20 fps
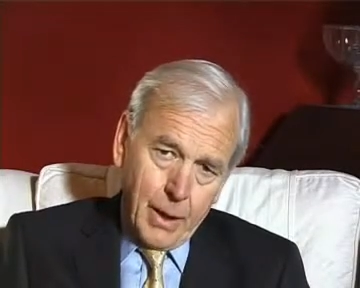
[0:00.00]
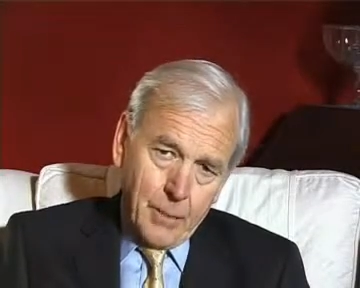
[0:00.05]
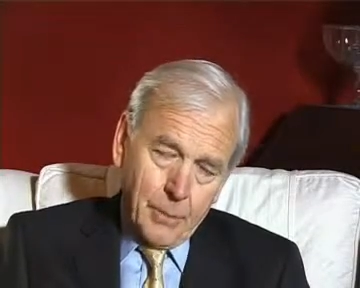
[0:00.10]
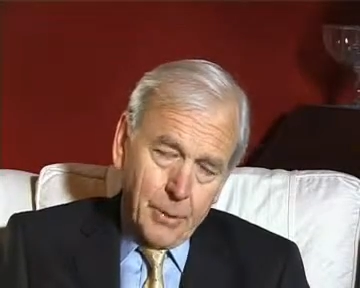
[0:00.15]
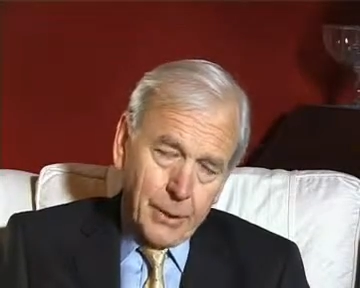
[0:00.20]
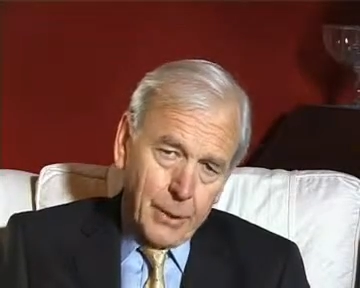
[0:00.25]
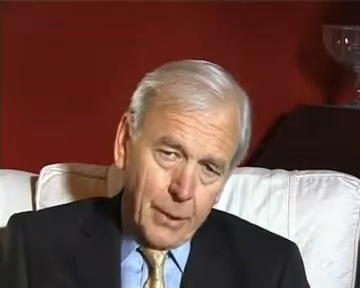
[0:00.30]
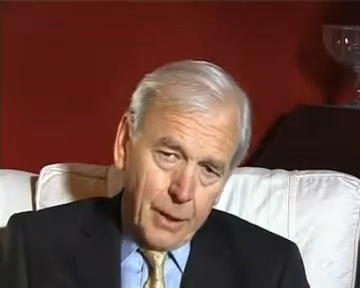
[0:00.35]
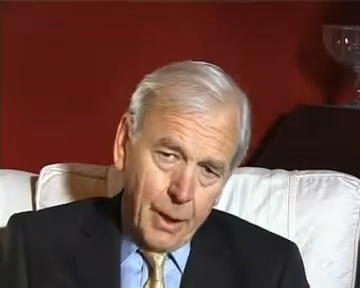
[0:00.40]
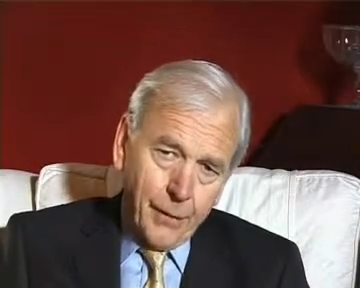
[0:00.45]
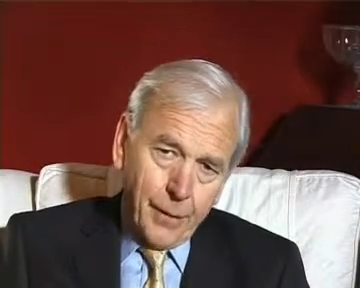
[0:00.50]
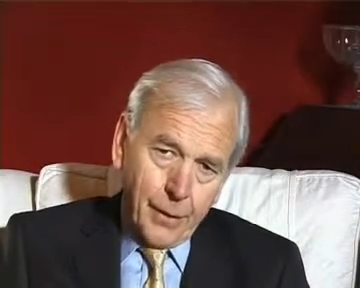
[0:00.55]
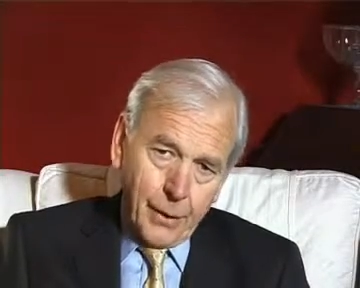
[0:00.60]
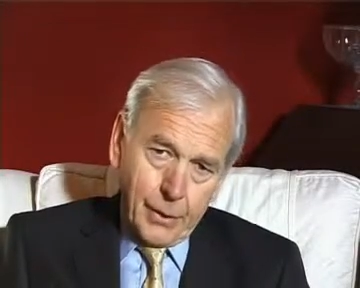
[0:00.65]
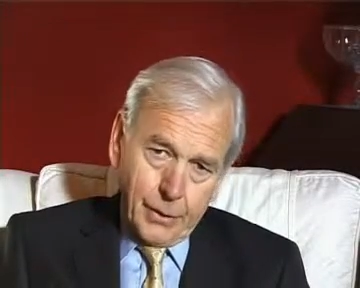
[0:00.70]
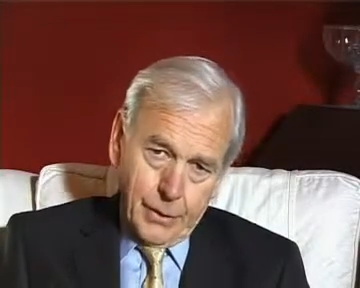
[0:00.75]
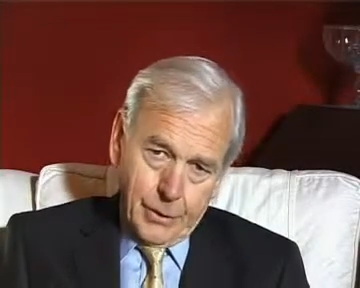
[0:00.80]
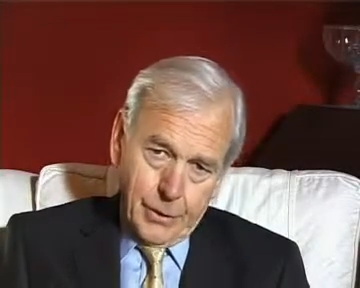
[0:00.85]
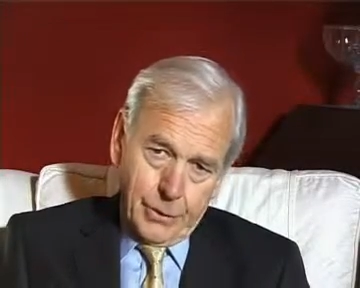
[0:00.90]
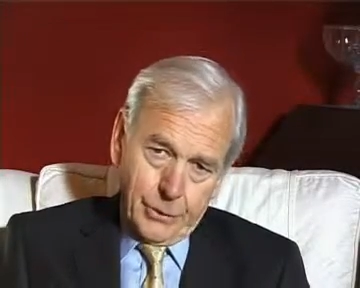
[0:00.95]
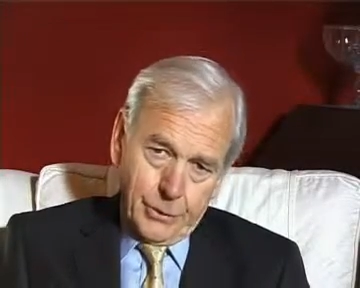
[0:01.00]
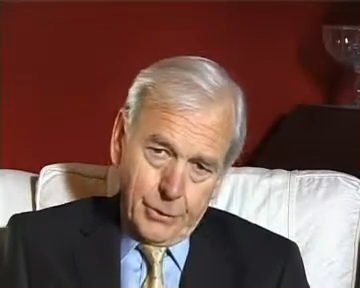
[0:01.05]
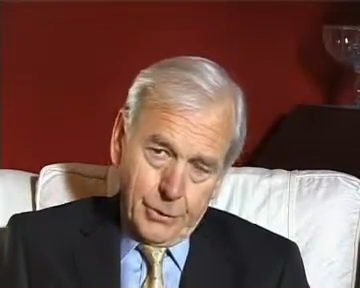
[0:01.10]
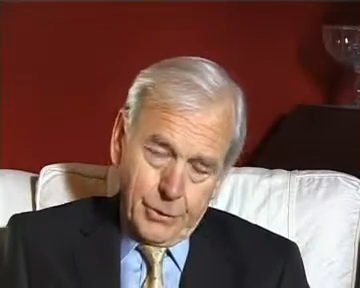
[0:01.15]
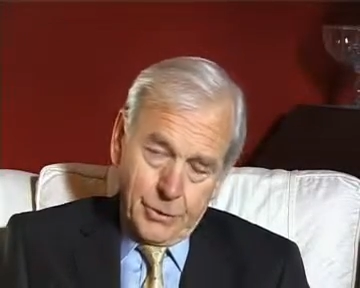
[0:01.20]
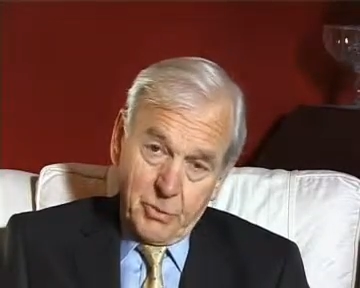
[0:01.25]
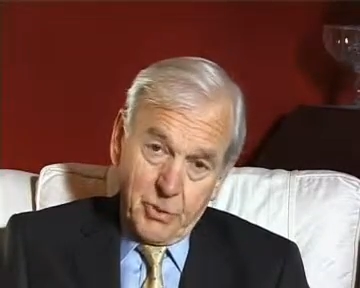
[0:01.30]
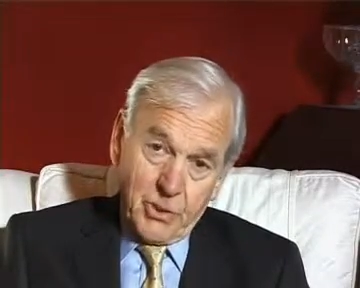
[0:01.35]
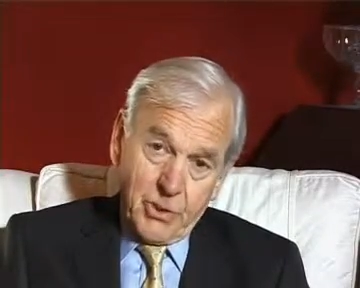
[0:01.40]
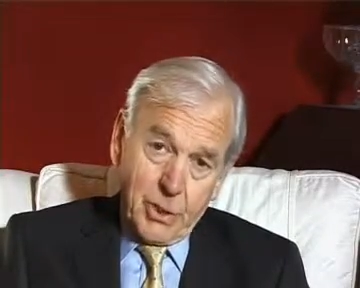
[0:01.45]
But other
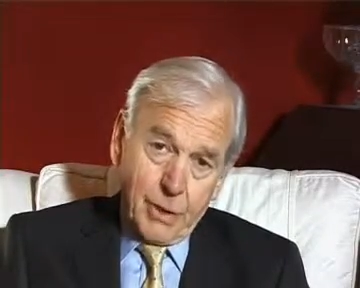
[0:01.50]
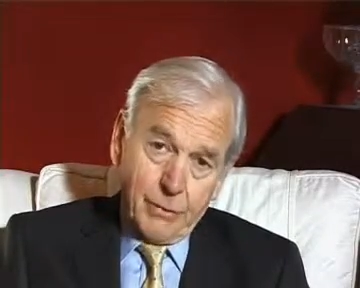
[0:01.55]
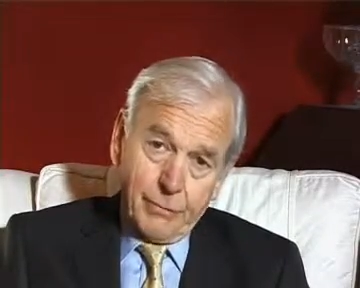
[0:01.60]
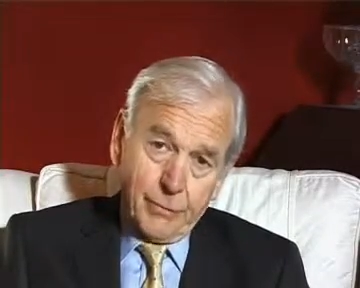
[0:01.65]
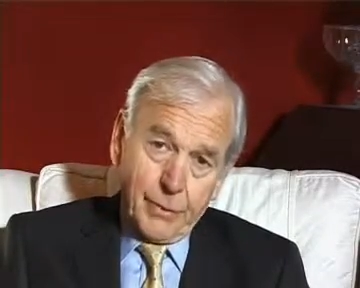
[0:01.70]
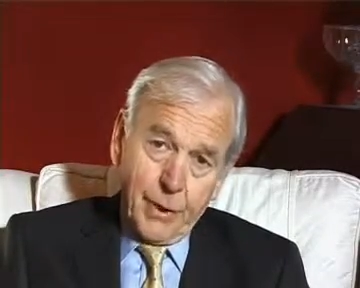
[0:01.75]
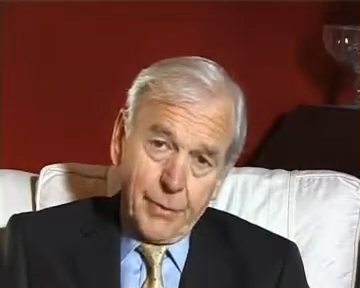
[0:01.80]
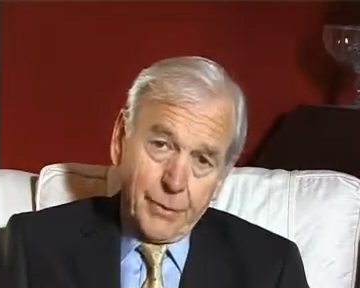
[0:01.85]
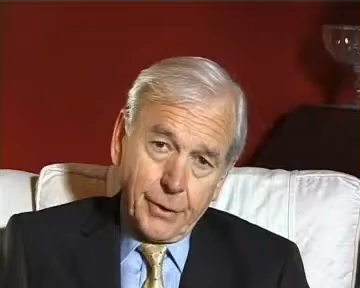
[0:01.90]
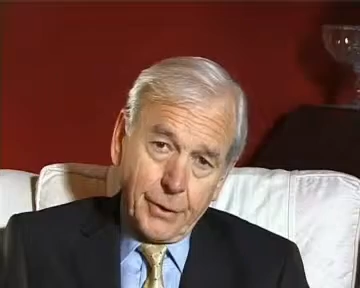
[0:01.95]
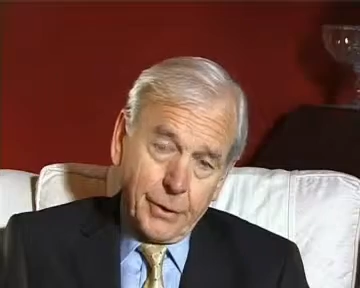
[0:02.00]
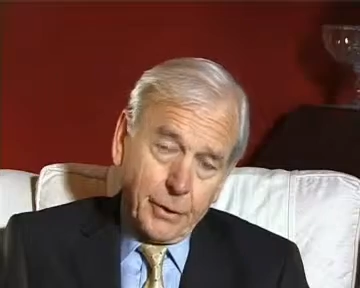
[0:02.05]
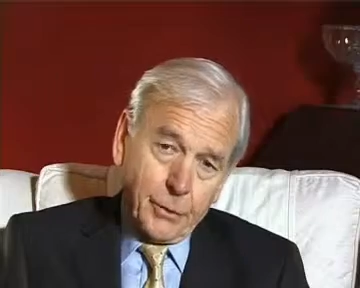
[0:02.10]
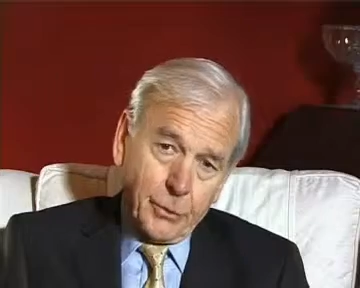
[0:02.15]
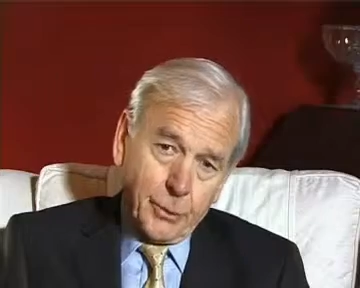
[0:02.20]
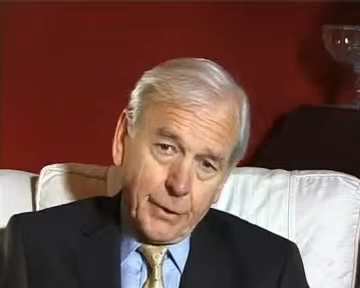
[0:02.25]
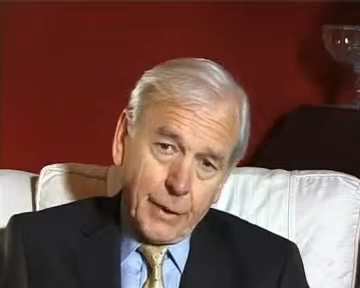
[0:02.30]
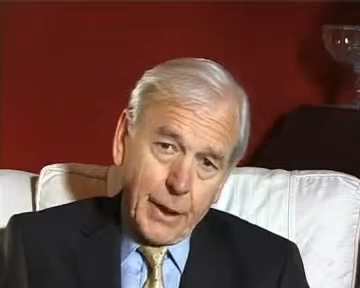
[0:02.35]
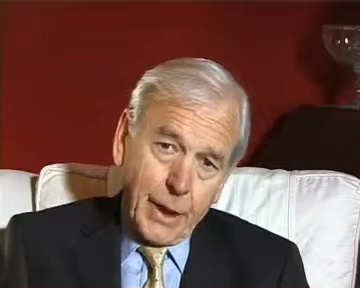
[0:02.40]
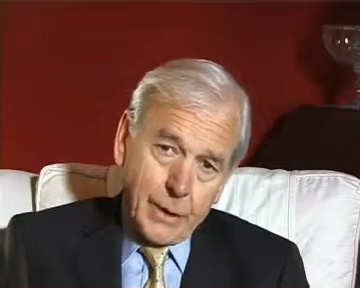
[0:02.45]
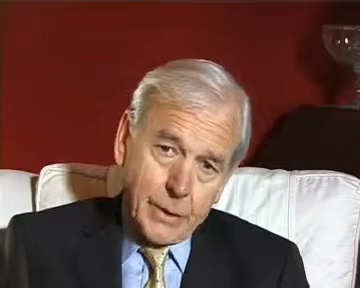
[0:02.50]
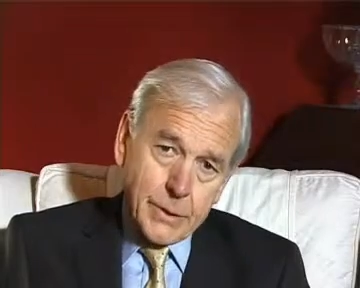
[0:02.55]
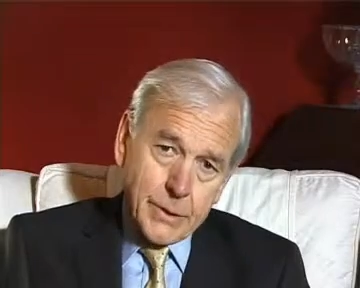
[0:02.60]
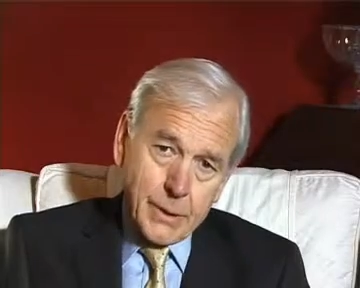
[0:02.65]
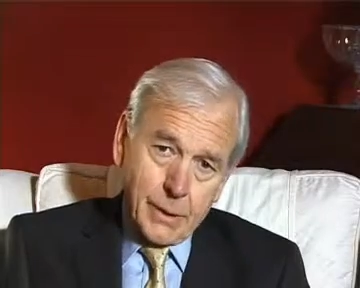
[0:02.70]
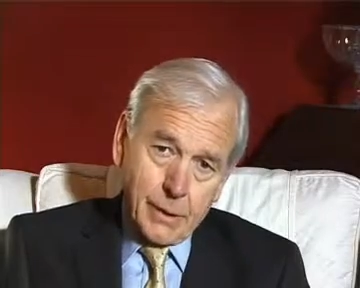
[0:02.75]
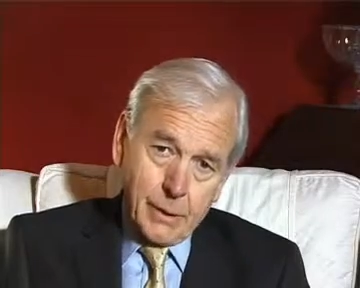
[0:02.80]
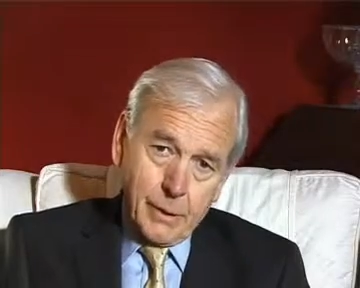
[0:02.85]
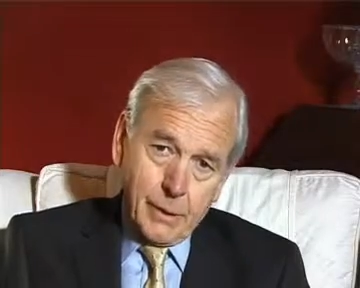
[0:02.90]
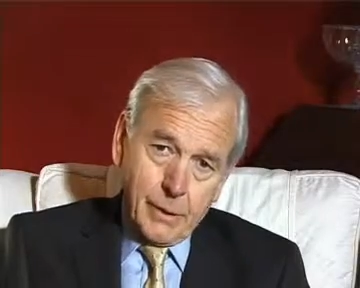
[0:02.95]
conditions which have nothing to do with
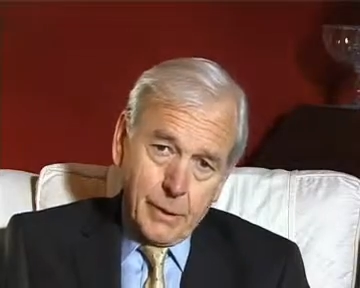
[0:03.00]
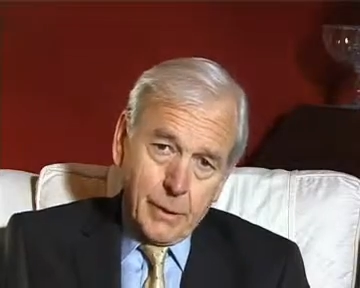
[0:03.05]
cancer